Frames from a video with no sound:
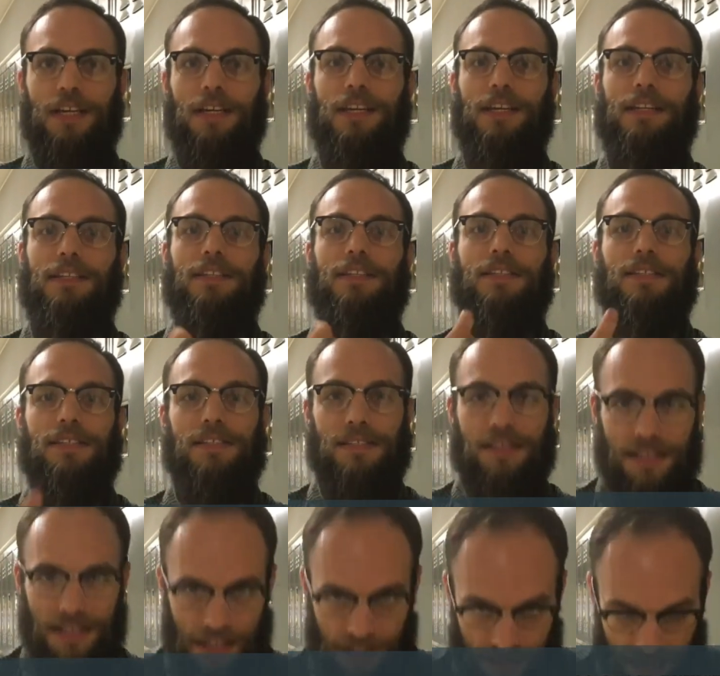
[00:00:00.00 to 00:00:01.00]

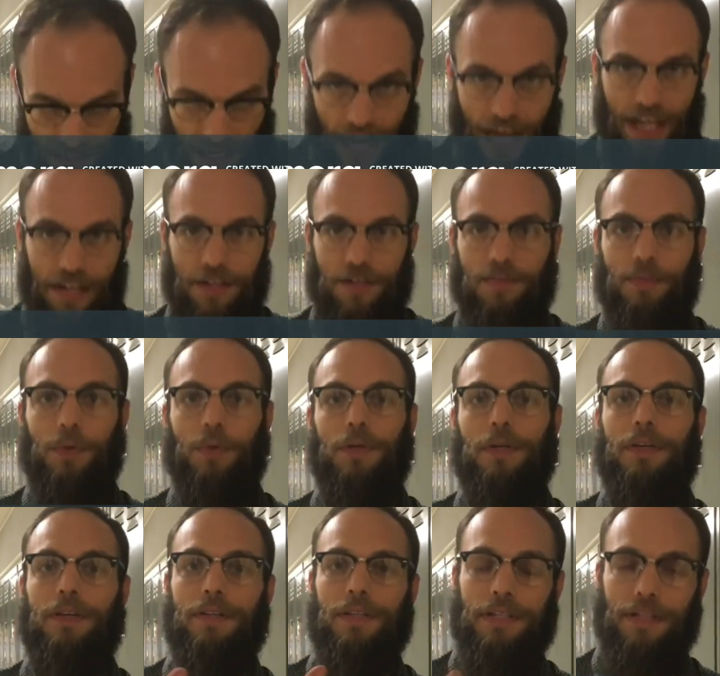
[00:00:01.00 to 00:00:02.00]
They're tired
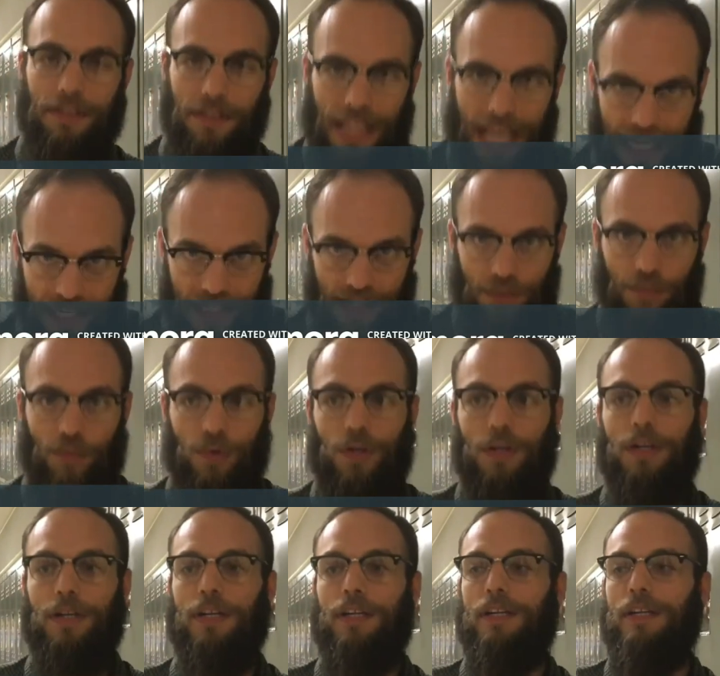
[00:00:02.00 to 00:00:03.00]
more, they're lacking
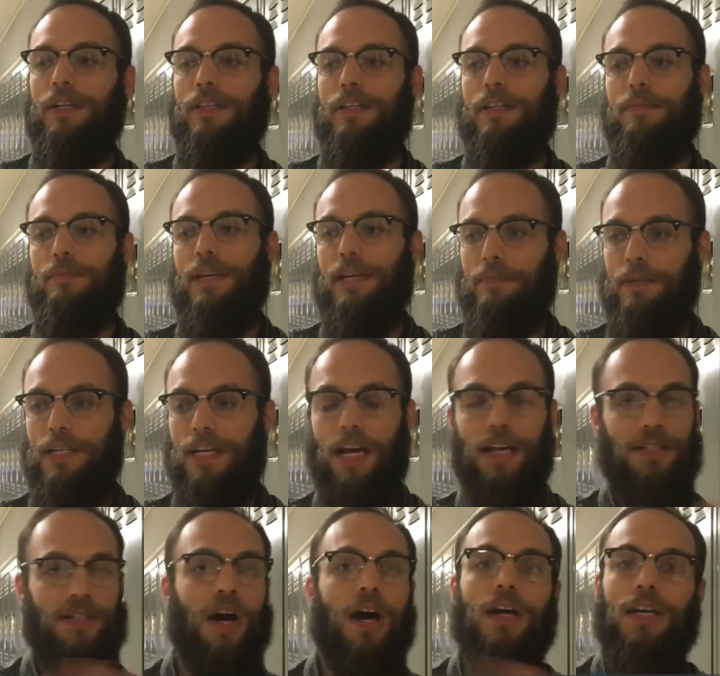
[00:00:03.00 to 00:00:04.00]
work. They're maybe
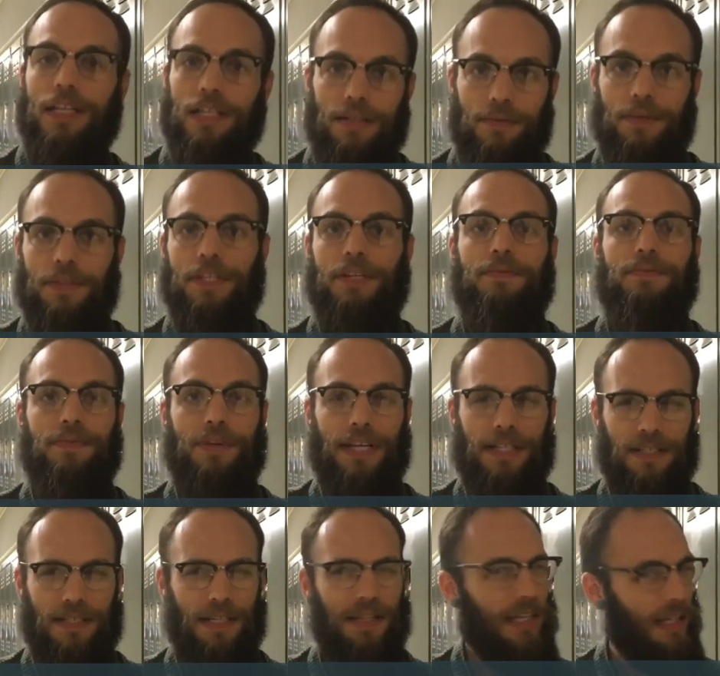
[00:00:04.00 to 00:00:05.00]
not talking with their
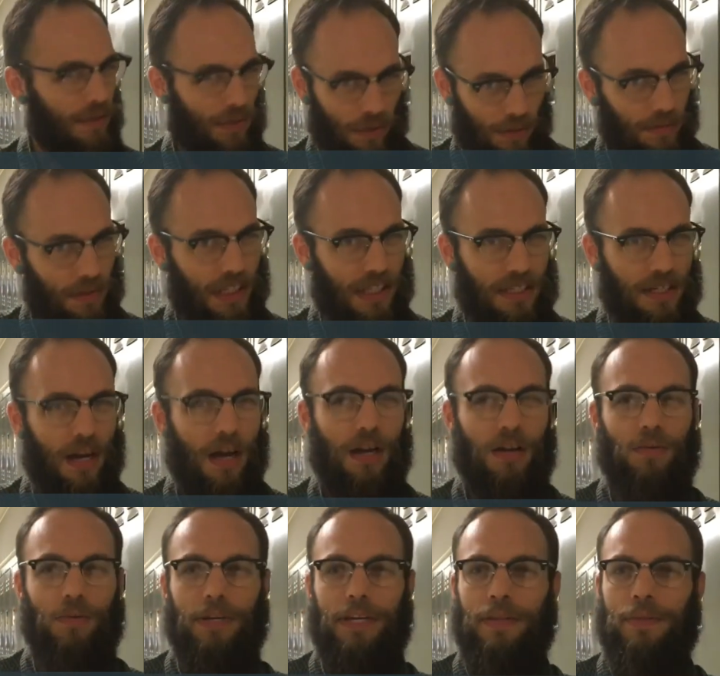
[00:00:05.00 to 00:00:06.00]
friends that they normally
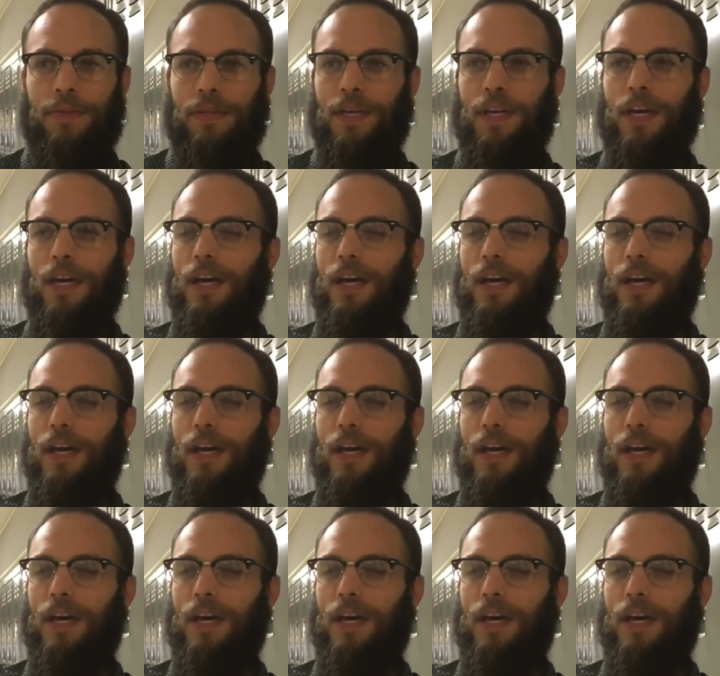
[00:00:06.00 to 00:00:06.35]
talk with.